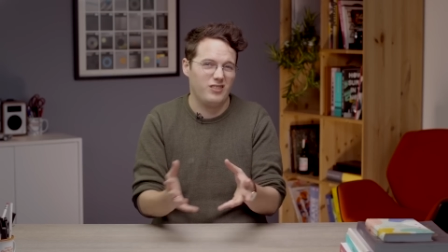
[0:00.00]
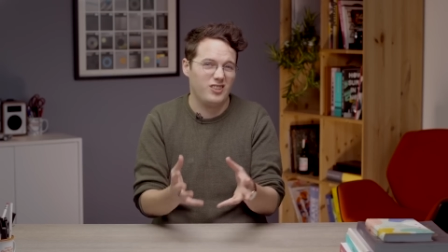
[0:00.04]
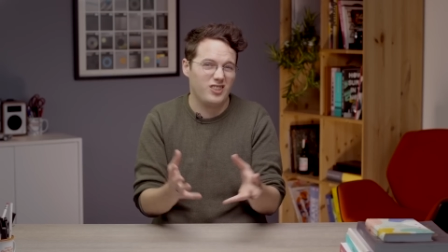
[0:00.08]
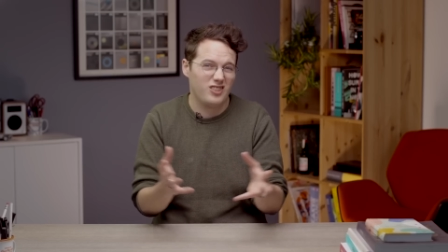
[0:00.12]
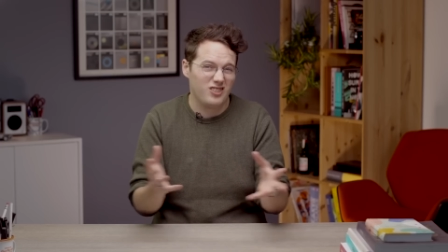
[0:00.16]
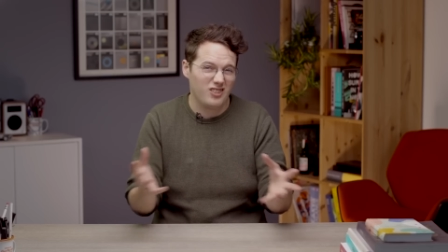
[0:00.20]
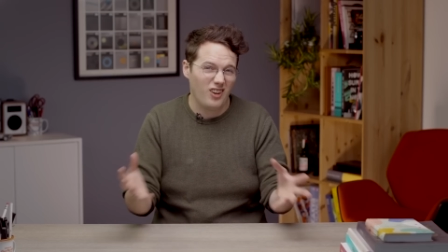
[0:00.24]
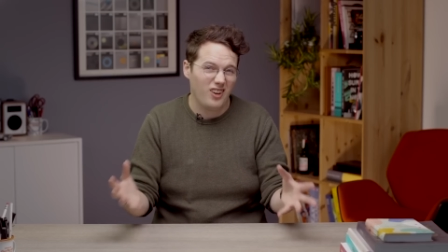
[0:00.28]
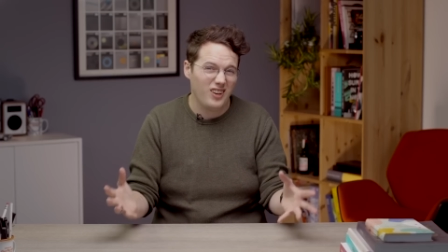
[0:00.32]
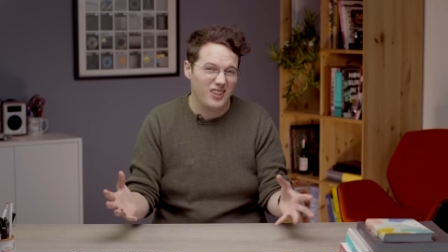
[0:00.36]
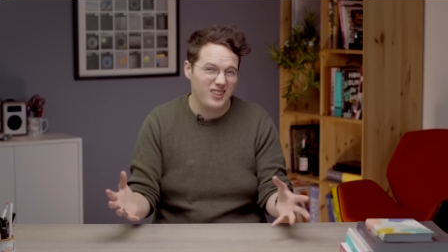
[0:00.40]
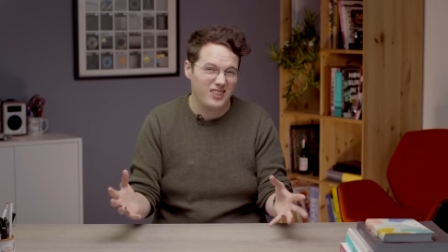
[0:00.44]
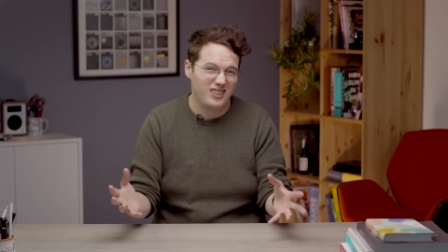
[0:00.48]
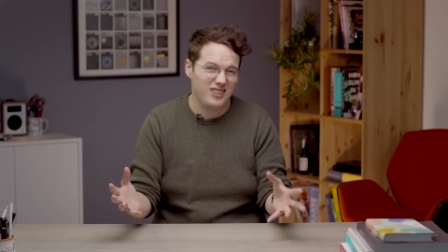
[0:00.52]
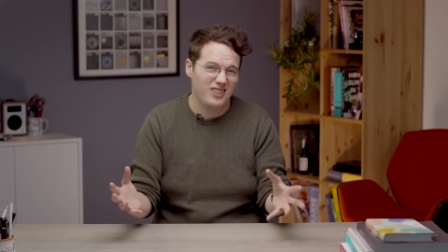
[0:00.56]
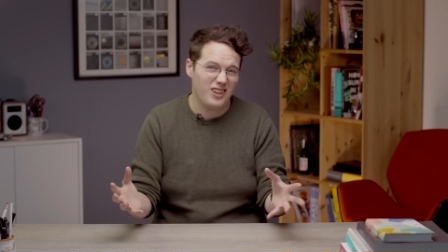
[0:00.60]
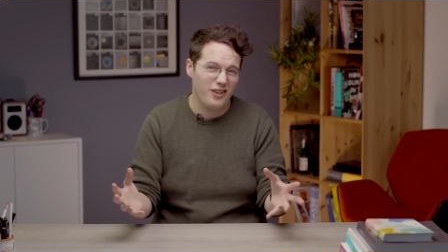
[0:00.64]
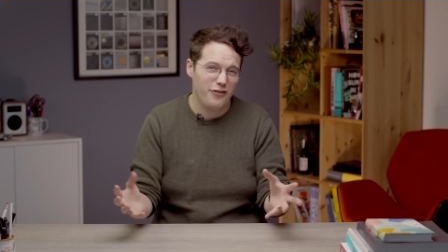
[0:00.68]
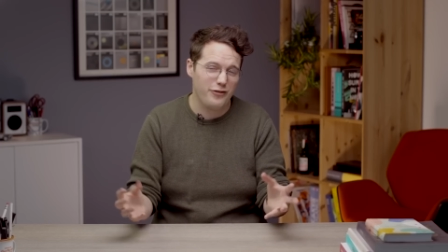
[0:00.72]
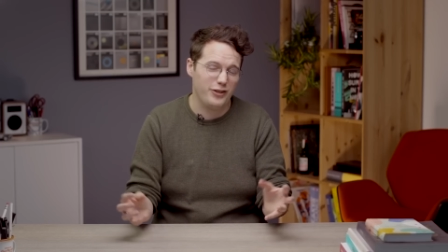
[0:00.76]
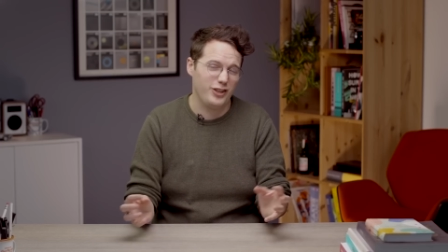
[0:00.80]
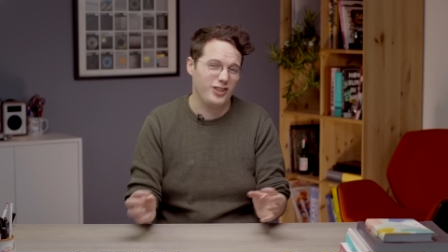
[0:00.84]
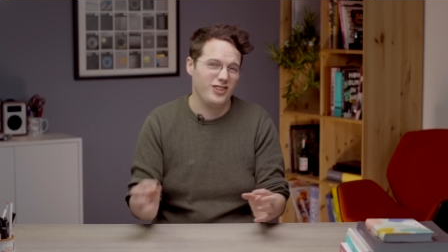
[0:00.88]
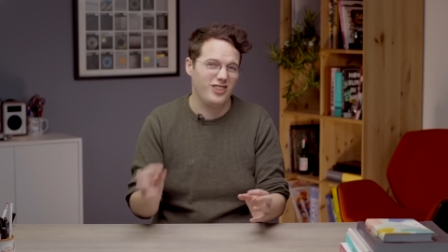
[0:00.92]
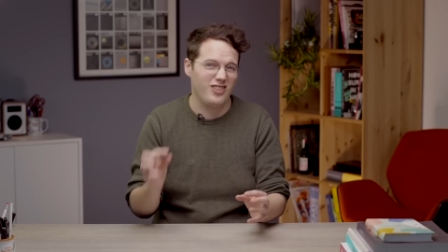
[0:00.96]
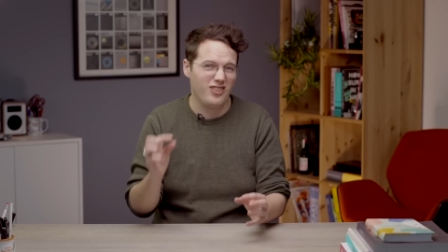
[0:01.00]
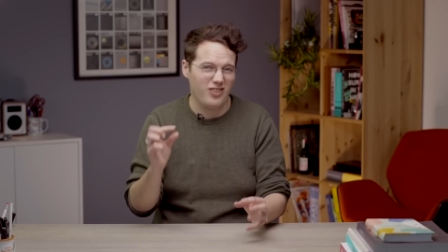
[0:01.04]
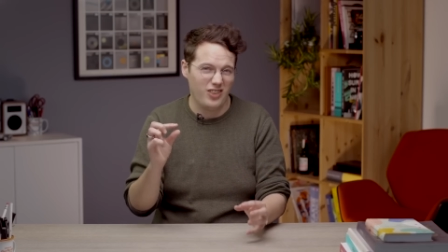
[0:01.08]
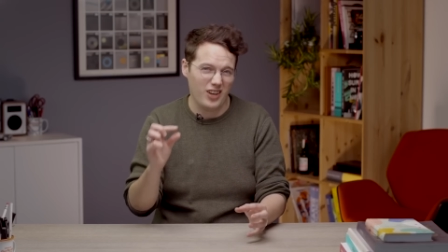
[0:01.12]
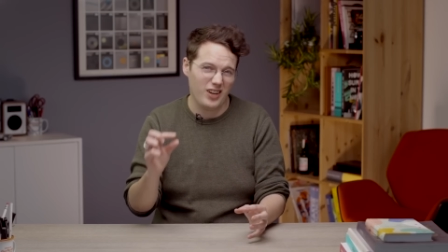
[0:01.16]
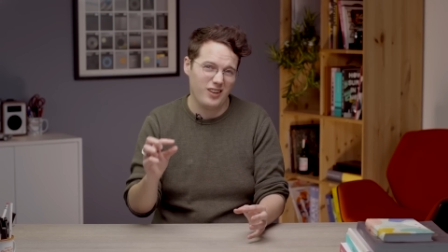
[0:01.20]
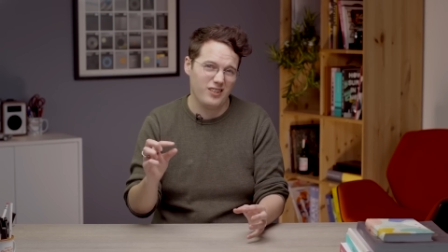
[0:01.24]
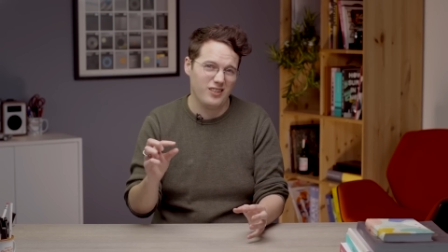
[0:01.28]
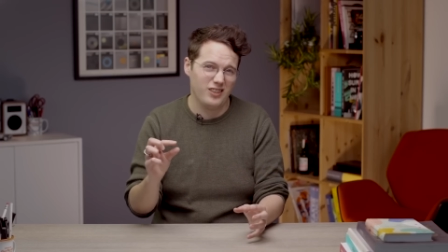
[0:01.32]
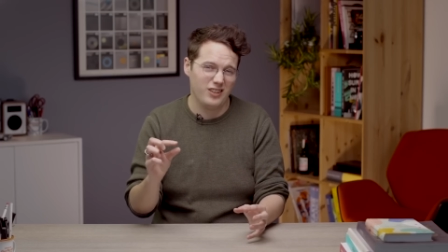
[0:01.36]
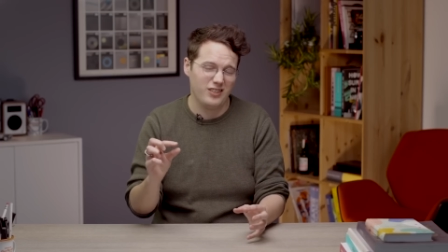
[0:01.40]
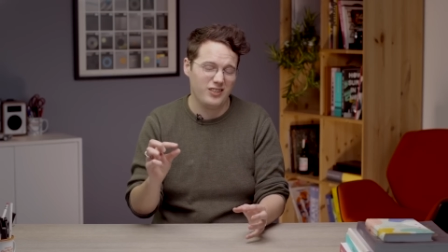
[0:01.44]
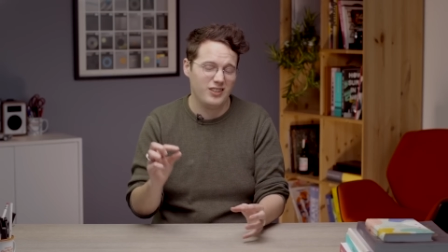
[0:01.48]
size stuff is
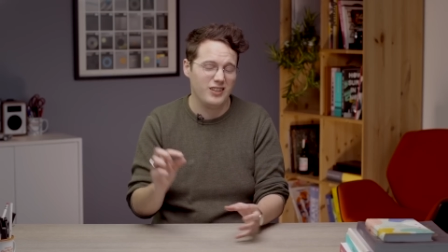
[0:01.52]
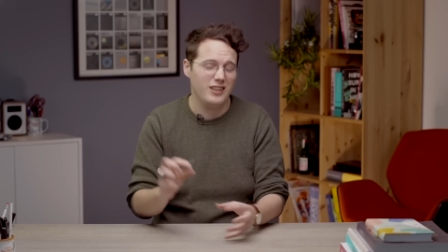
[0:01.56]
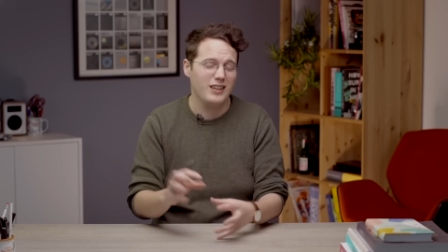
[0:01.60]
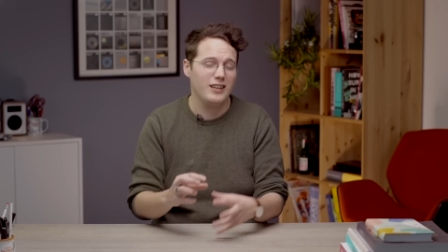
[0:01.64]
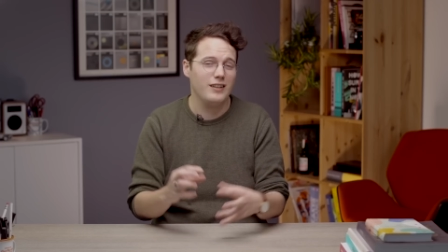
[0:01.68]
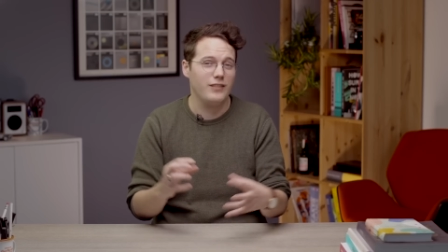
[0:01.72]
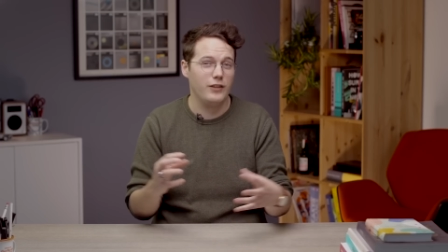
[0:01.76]
thickness.